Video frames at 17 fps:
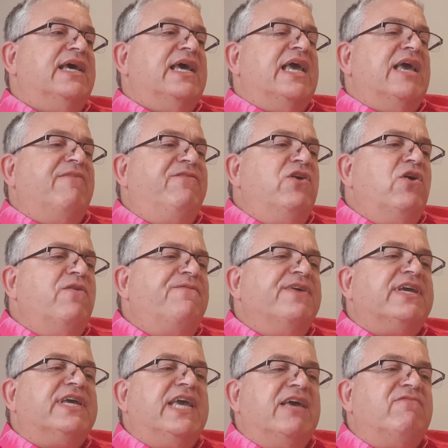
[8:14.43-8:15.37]
"If you
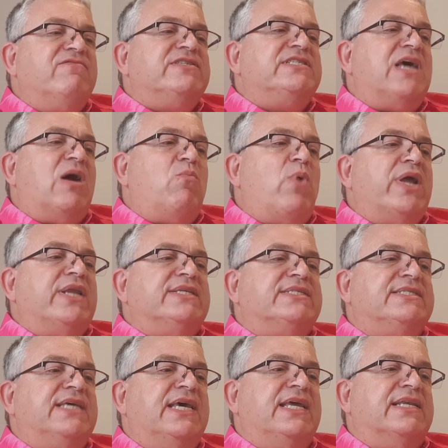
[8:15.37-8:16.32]
forgive someone's
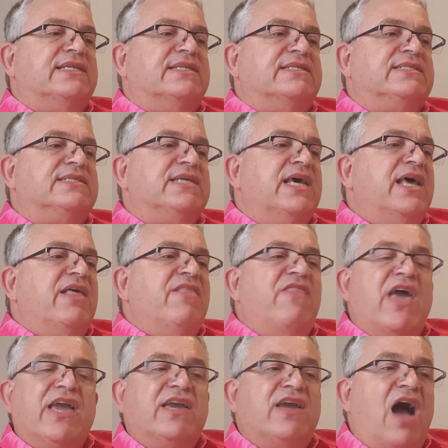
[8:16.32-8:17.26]
sins,
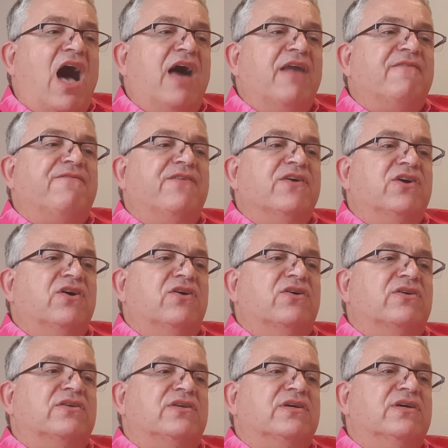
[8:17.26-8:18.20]
they're gone for
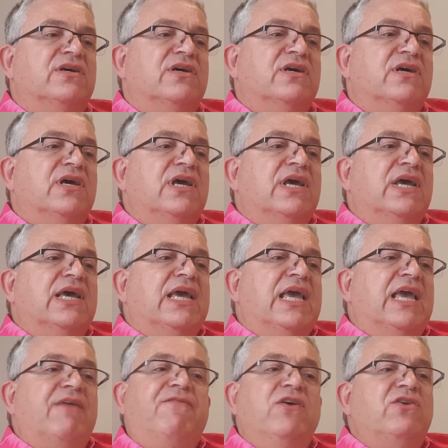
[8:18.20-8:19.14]
good.
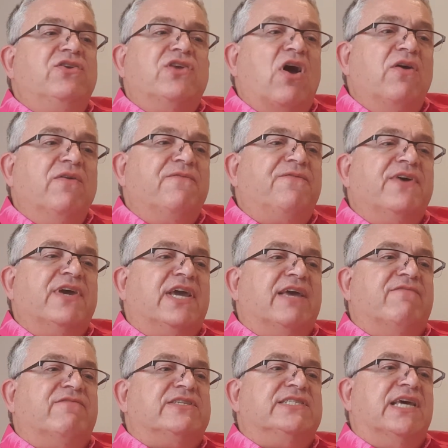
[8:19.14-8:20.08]
If you don't
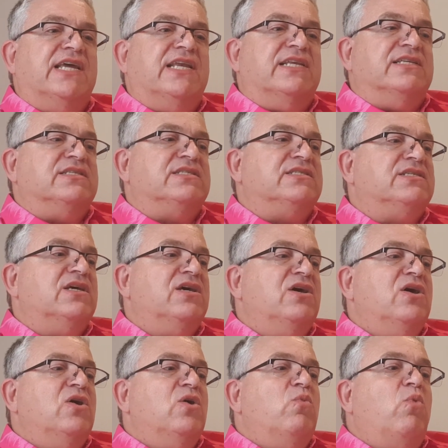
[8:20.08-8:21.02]
forgive sins,
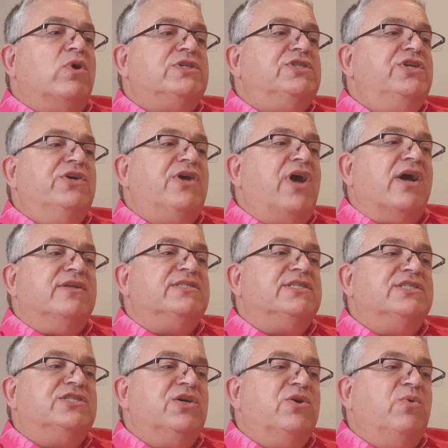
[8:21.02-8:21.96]
what are you going
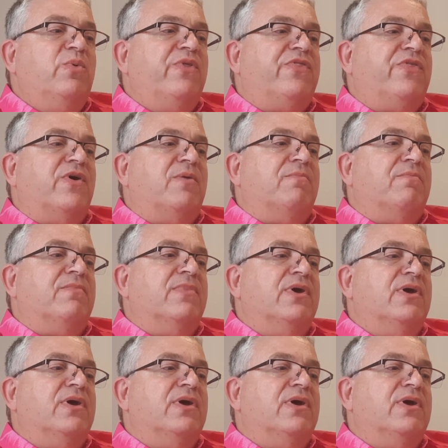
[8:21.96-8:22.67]
to do with them?"